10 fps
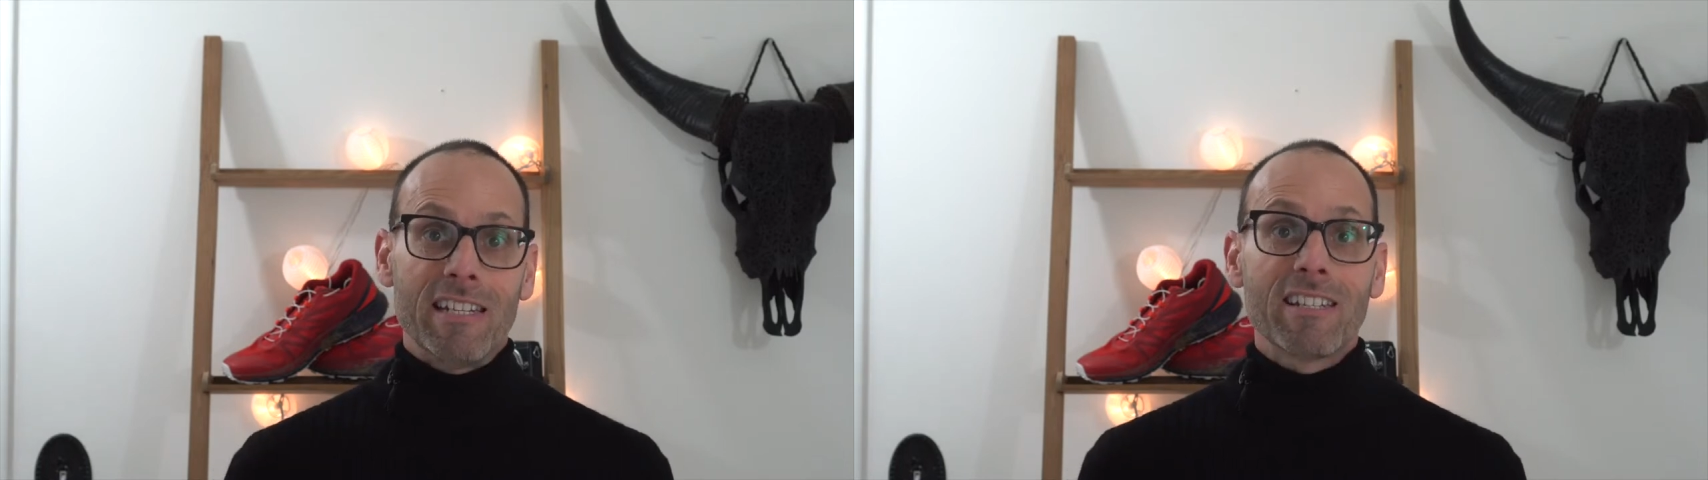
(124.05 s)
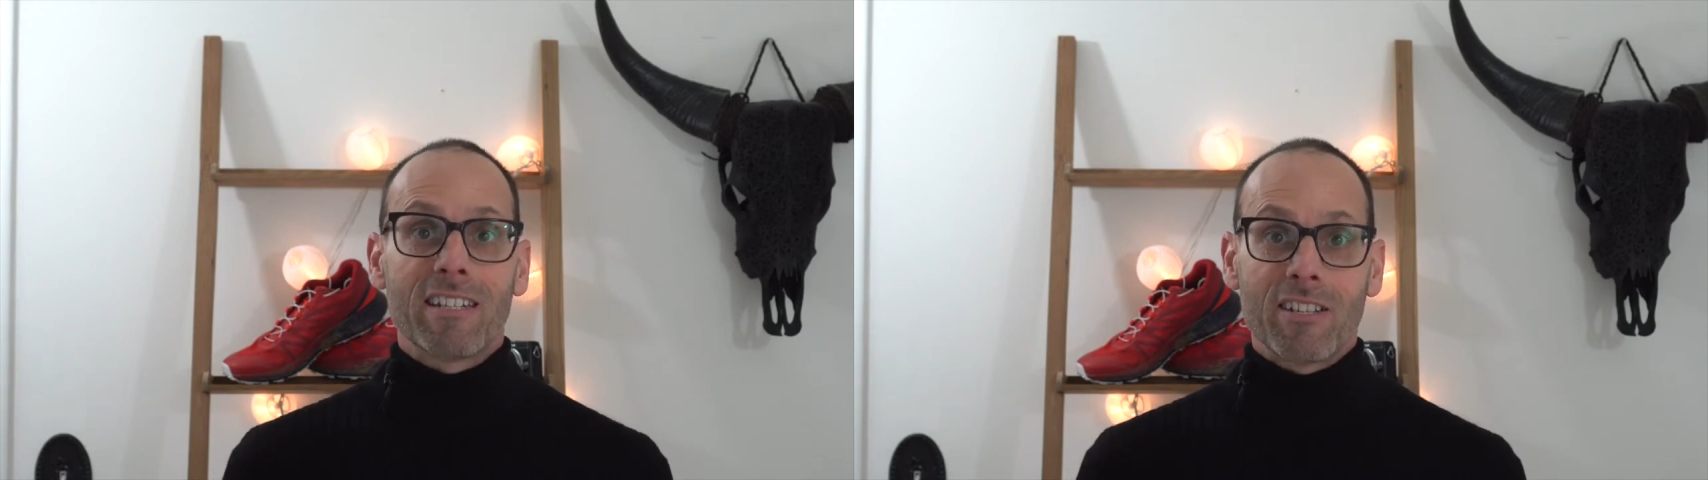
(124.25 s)

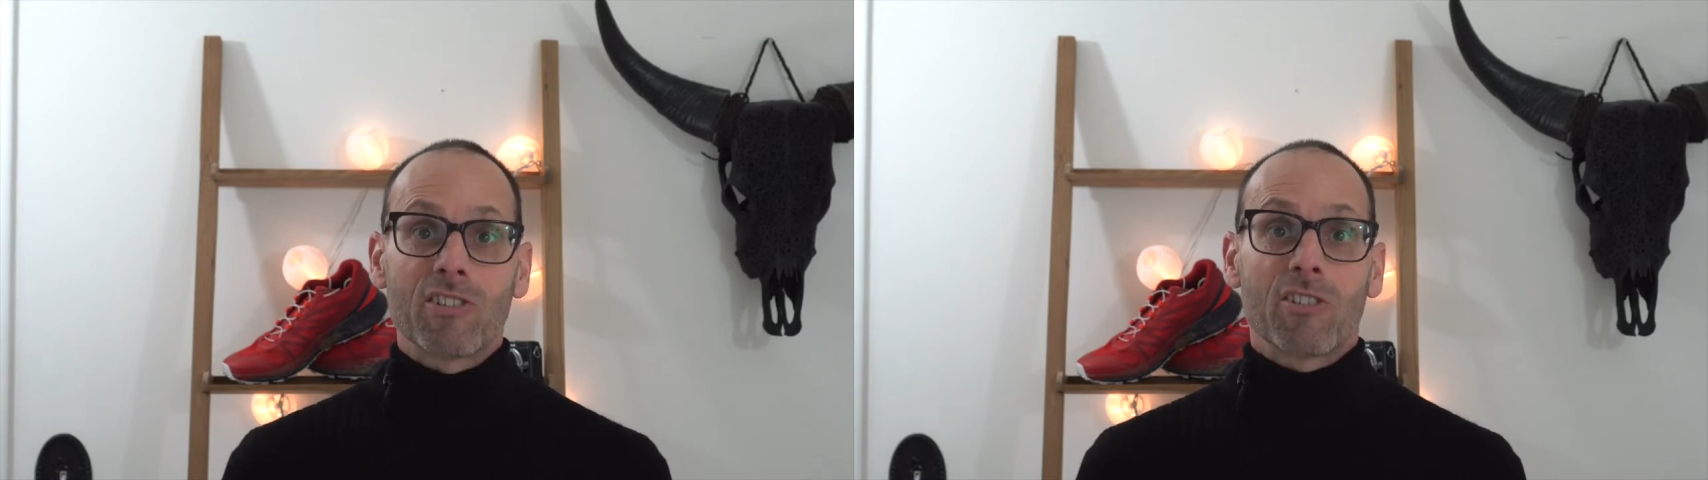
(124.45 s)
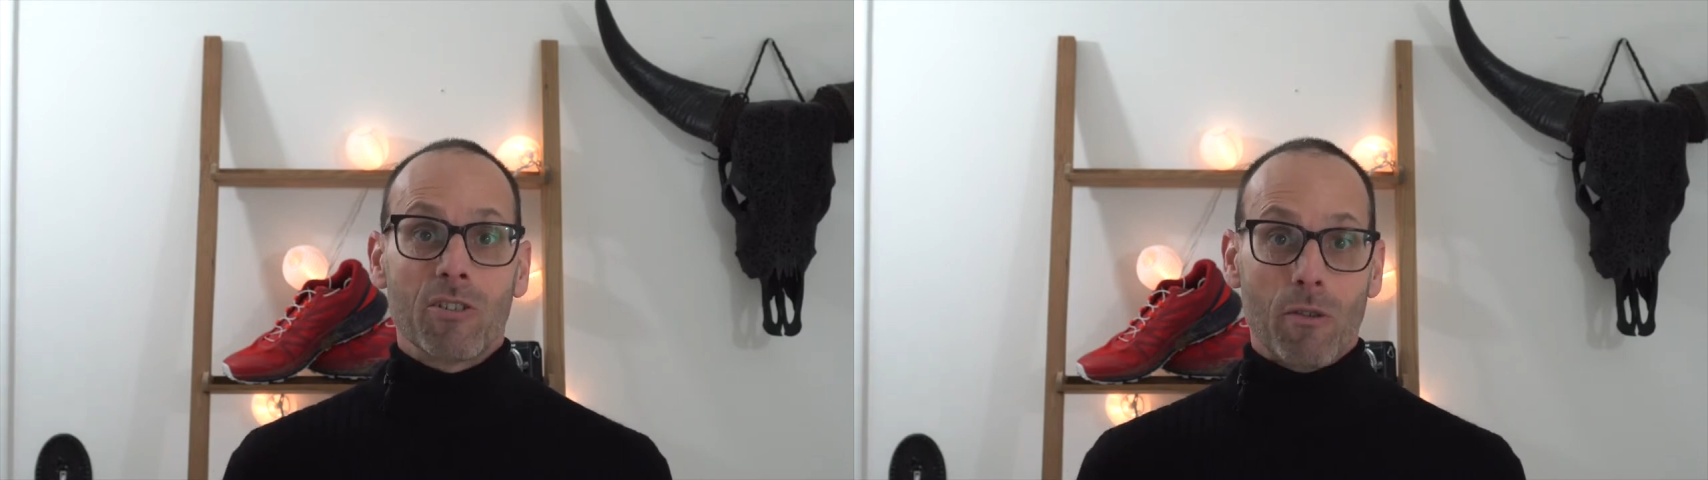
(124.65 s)

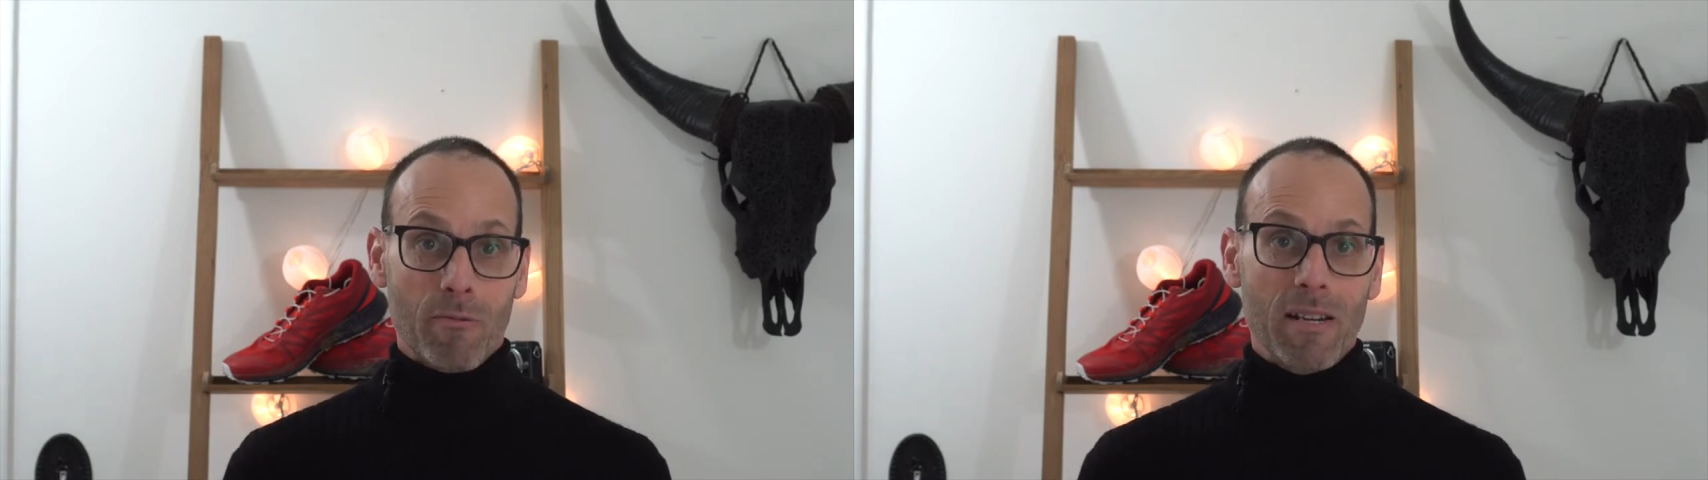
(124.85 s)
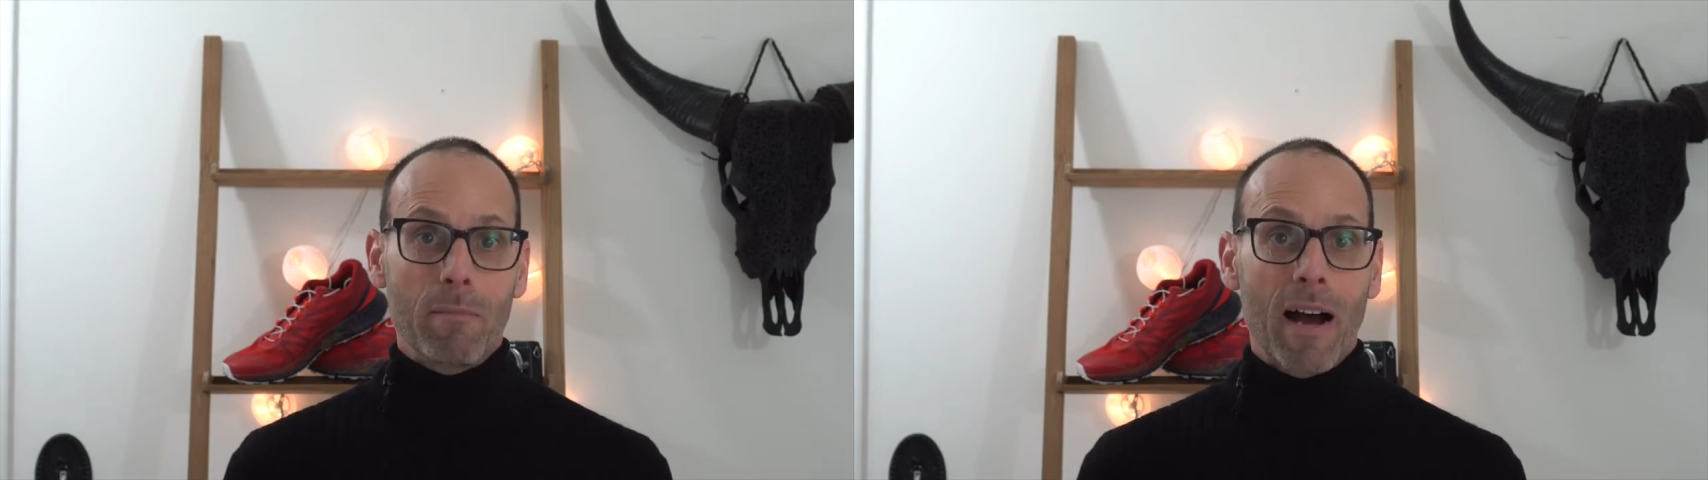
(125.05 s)
distance to
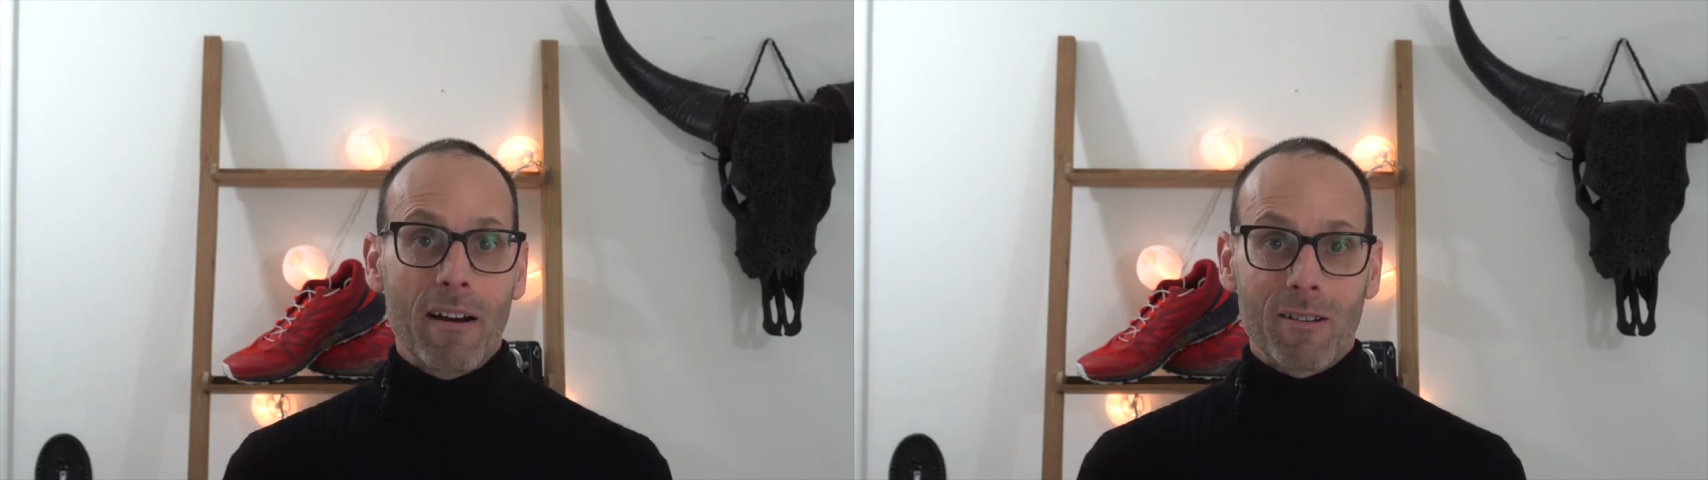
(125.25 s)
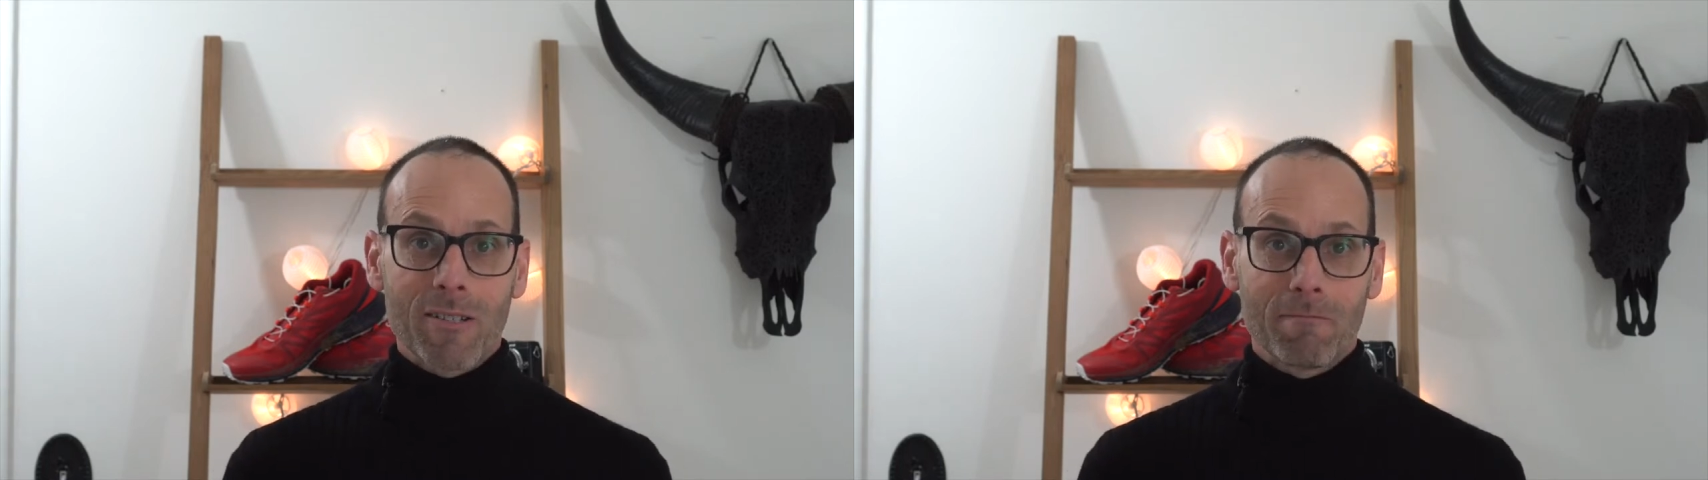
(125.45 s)
3
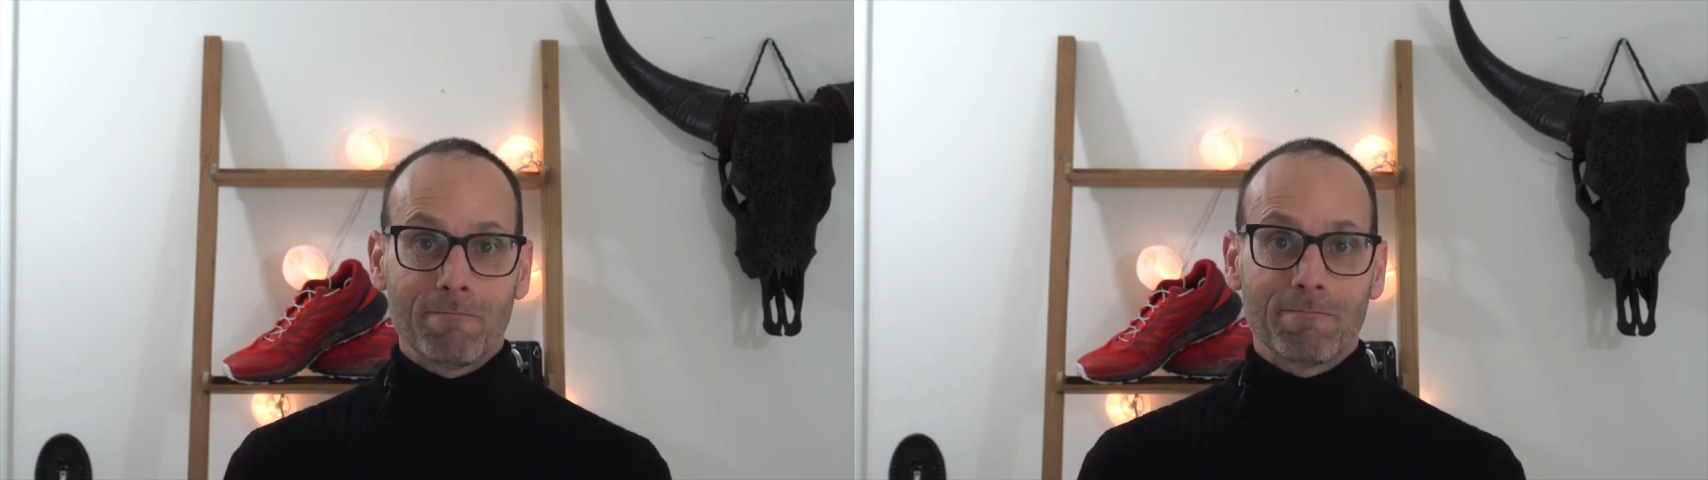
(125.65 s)
miles.